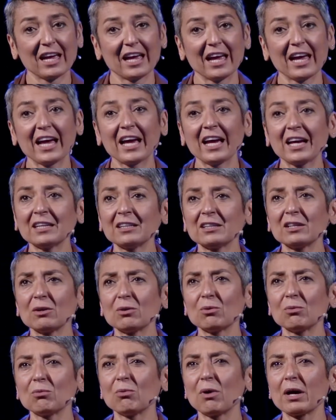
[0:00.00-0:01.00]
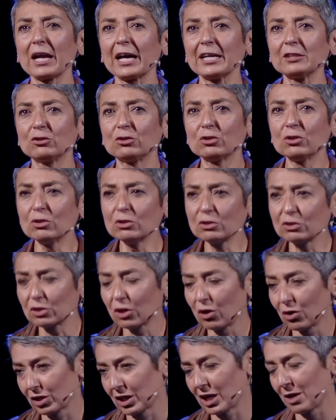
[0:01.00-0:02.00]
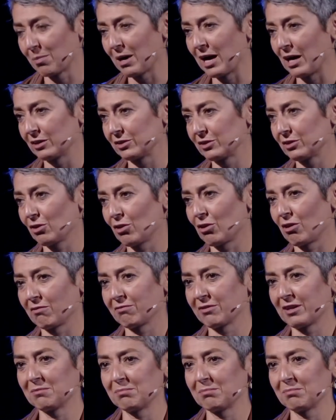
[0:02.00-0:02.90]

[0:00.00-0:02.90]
And what I don't talk about often,